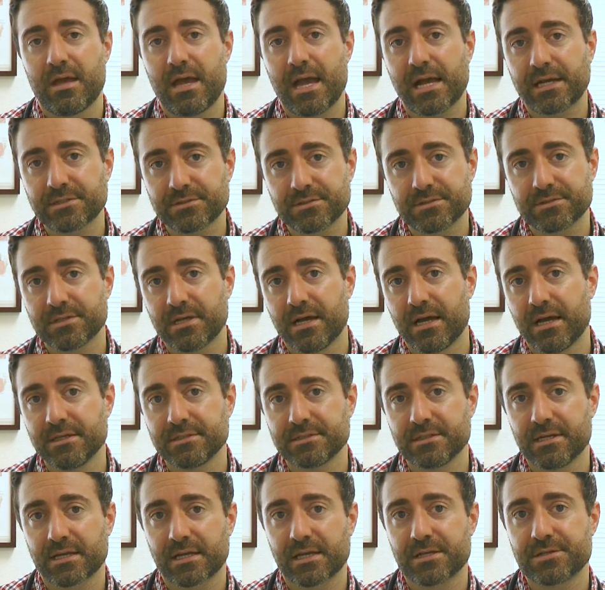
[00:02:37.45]

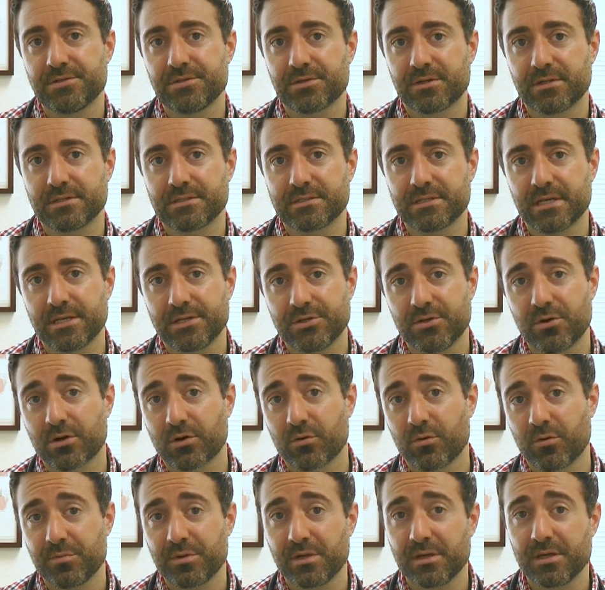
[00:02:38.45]
exercise, and I guess you could say
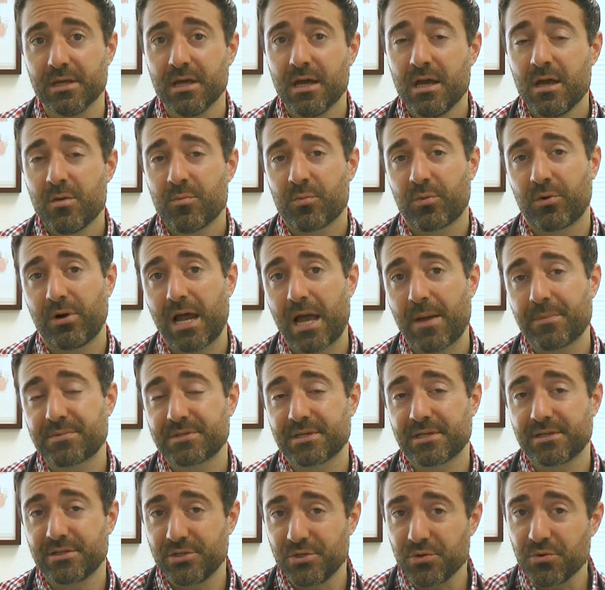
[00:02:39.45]
yoga would be
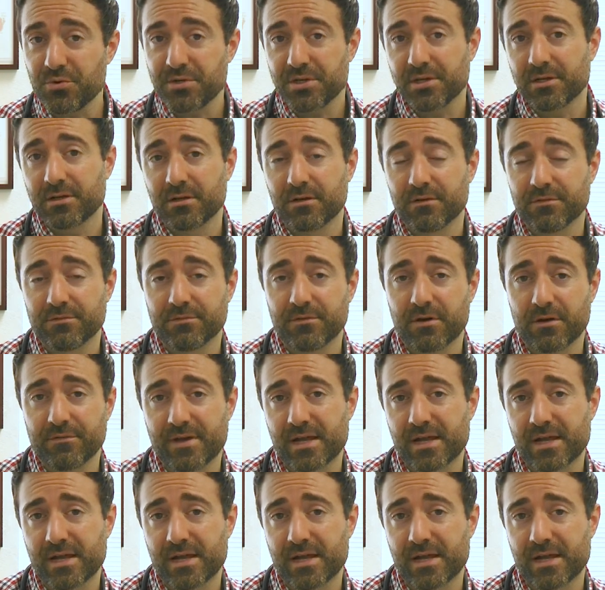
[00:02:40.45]
perhaps a union of,